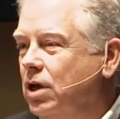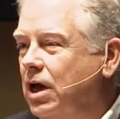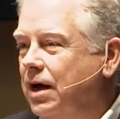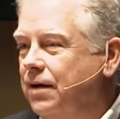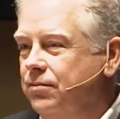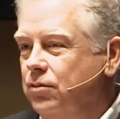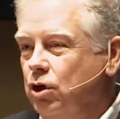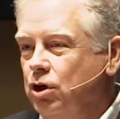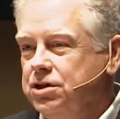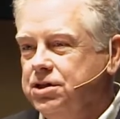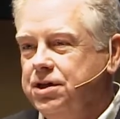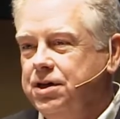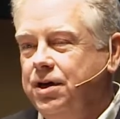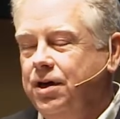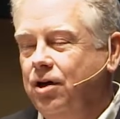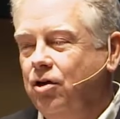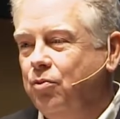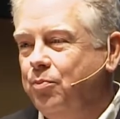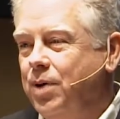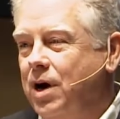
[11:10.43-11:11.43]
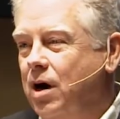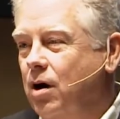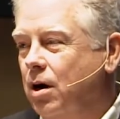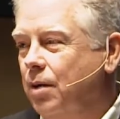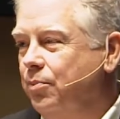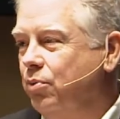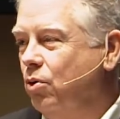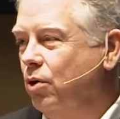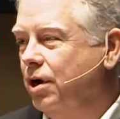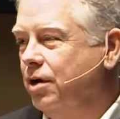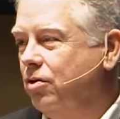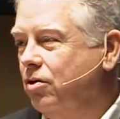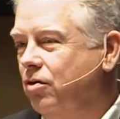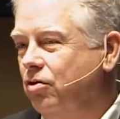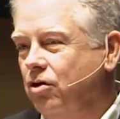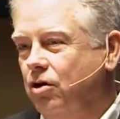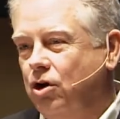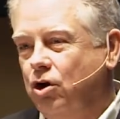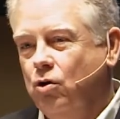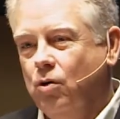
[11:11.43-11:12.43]
I've looked at his PowerPoints.
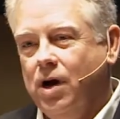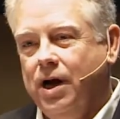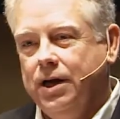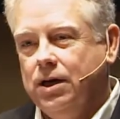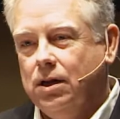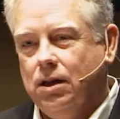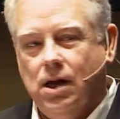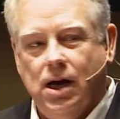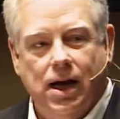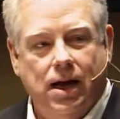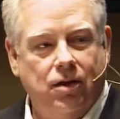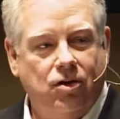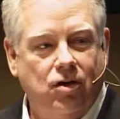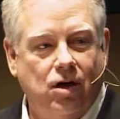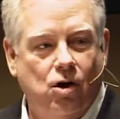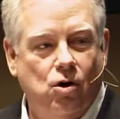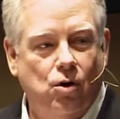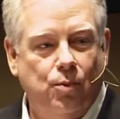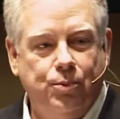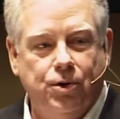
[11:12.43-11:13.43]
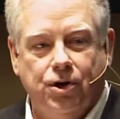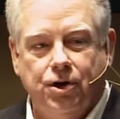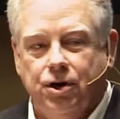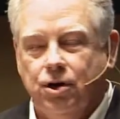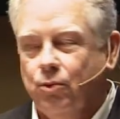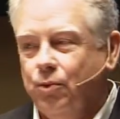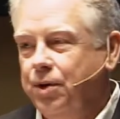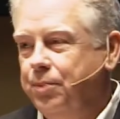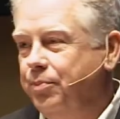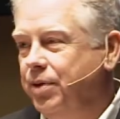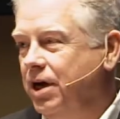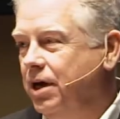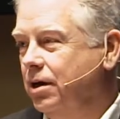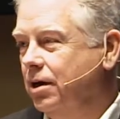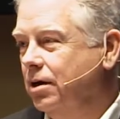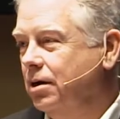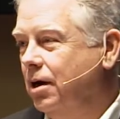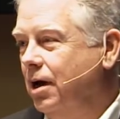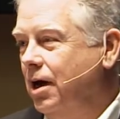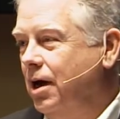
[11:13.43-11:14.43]
It's a great class. I hope you're going to repeat
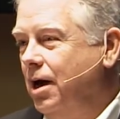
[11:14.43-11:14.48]
it.